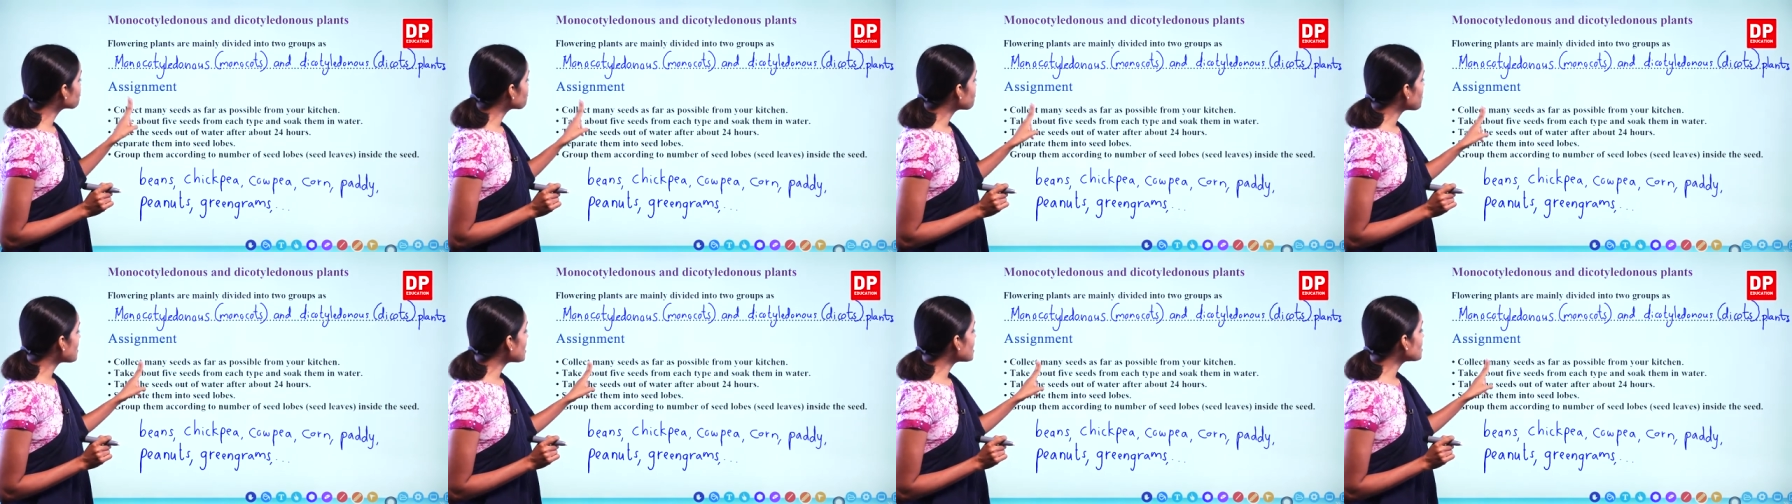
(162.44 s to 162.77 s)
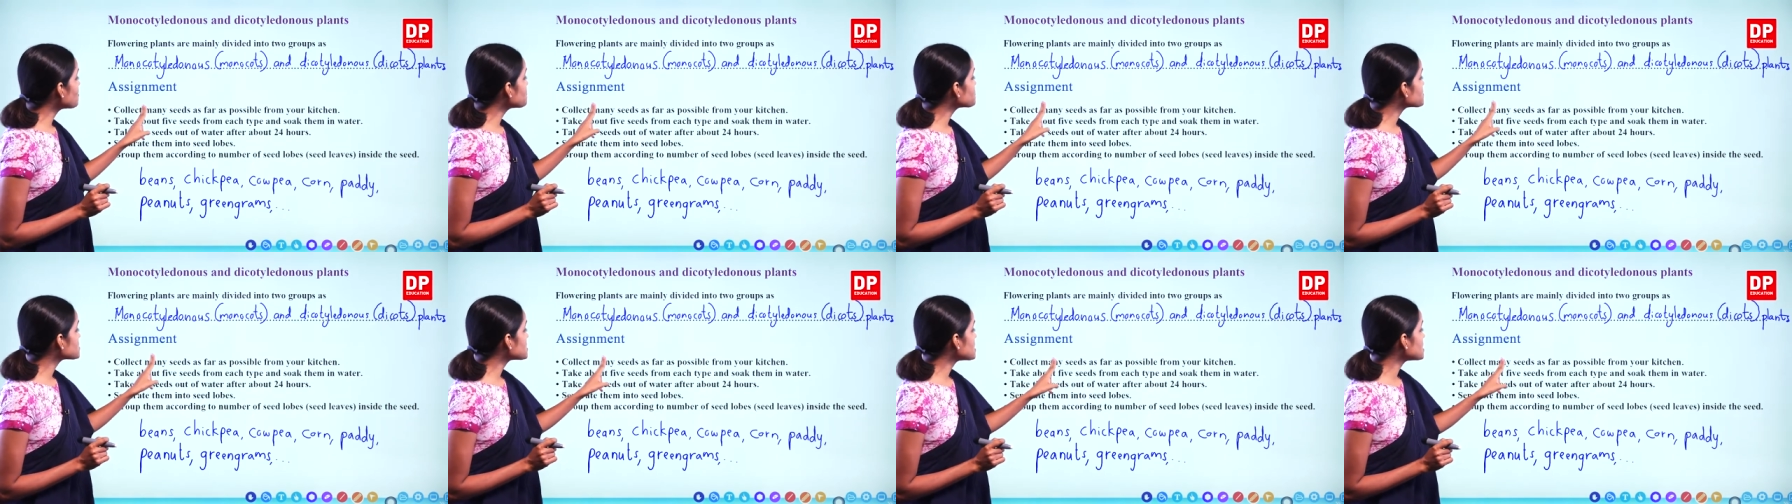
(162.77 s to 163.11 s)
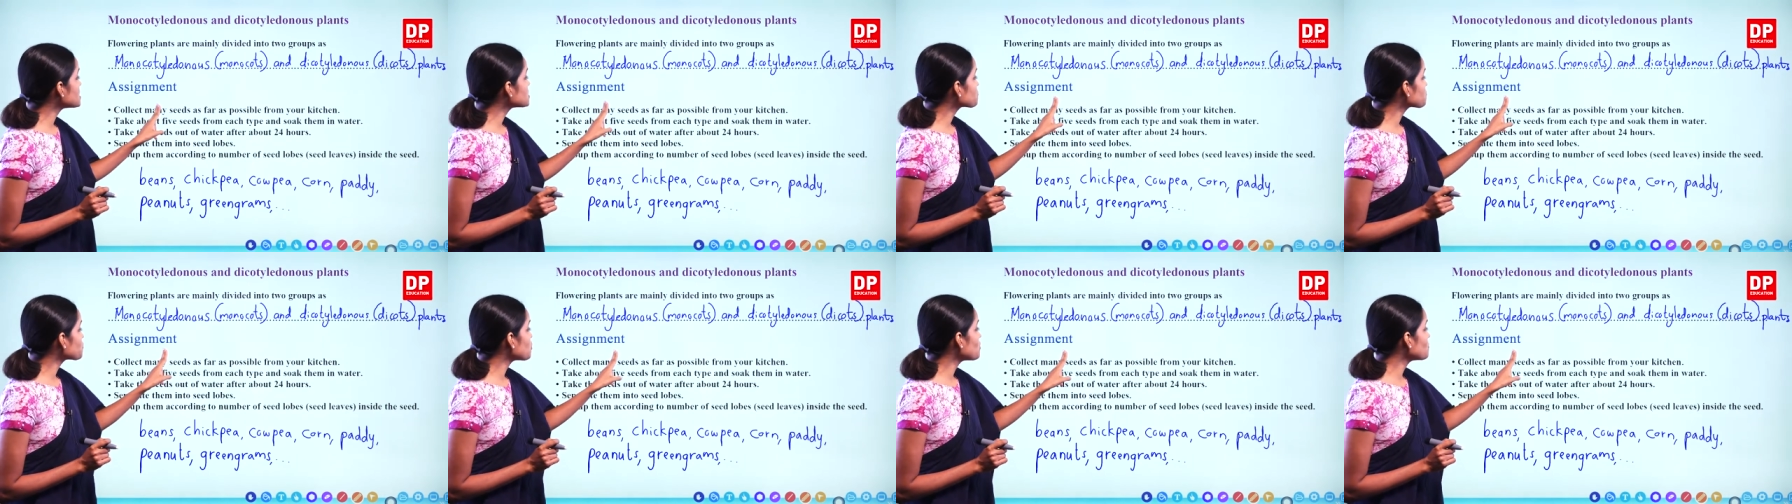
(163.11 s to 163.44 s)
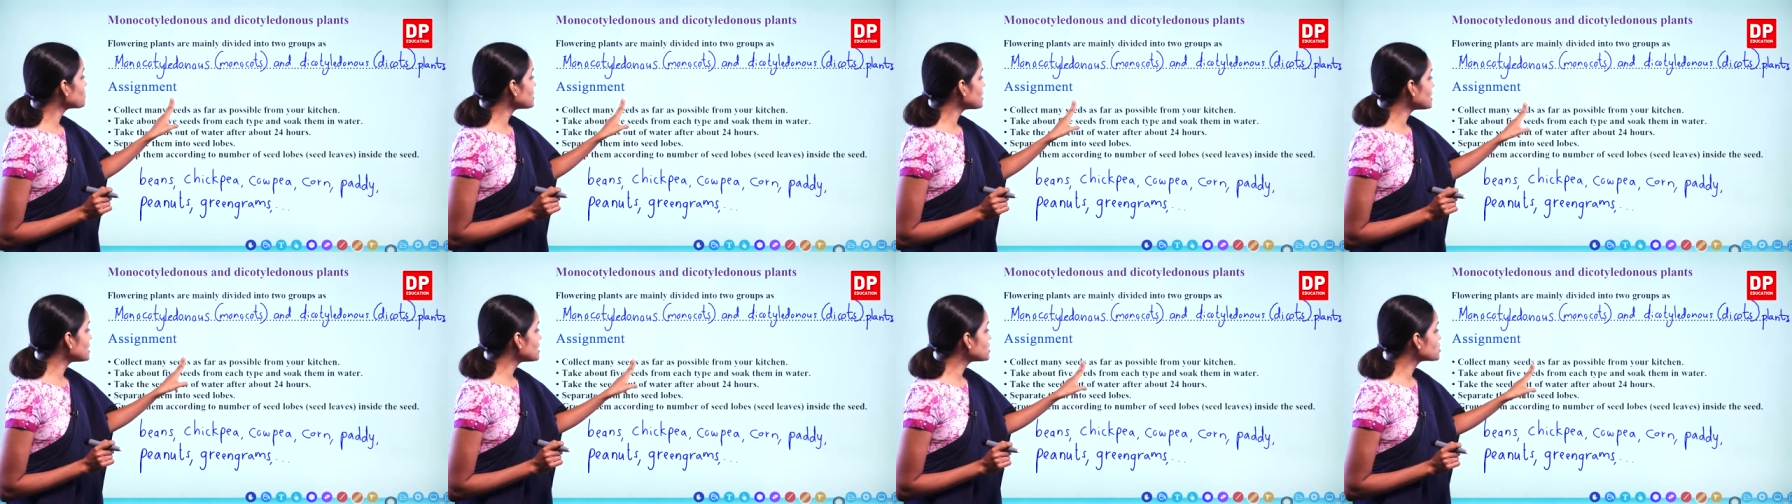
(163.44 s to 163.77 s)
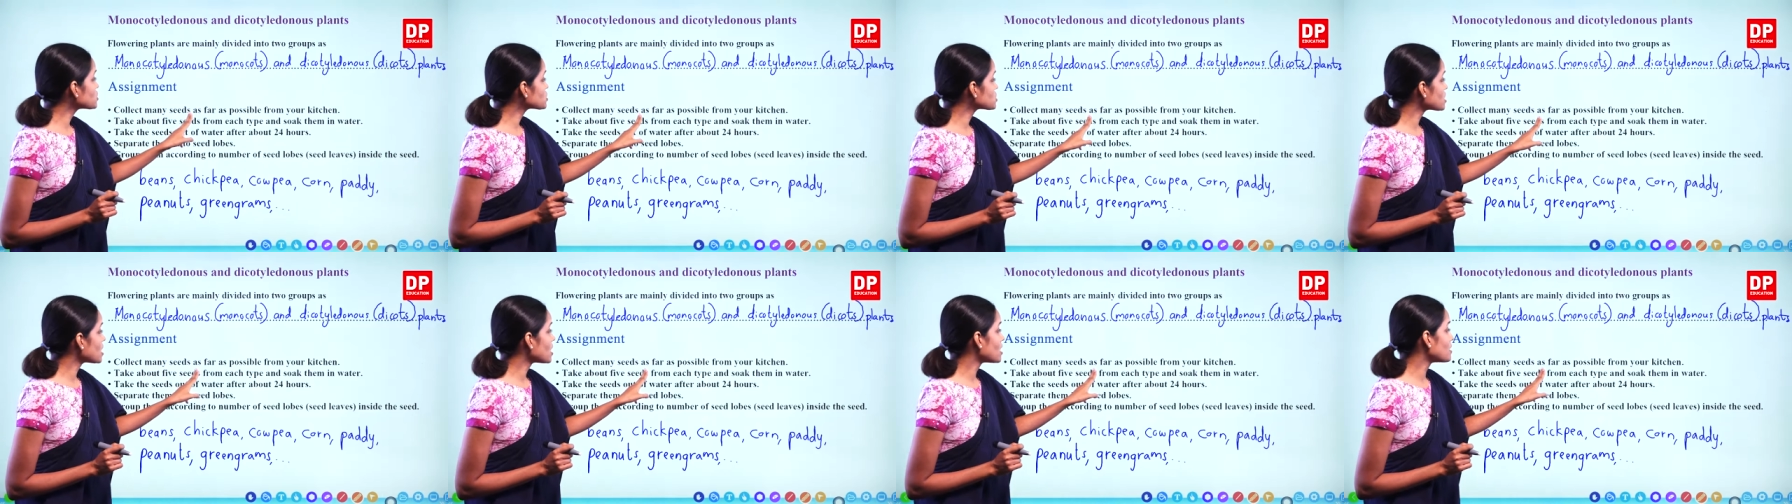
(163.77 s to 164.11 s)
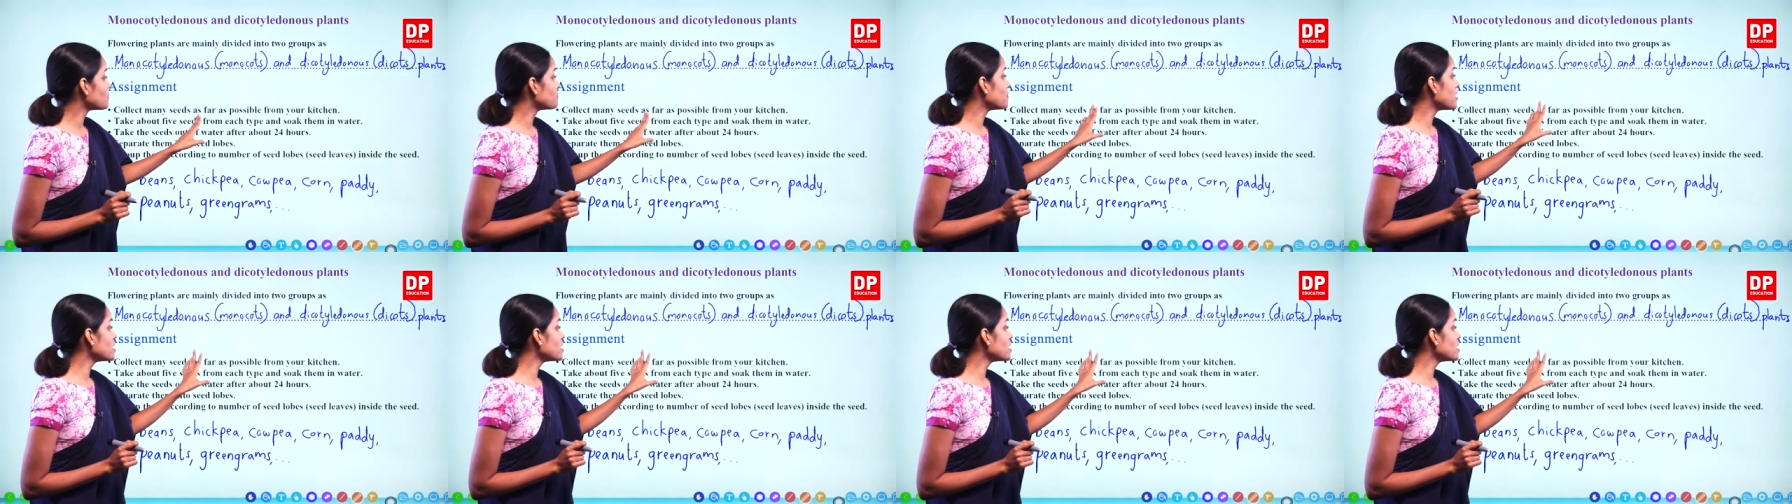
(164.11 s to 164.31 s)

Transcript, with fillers: five seeds from each type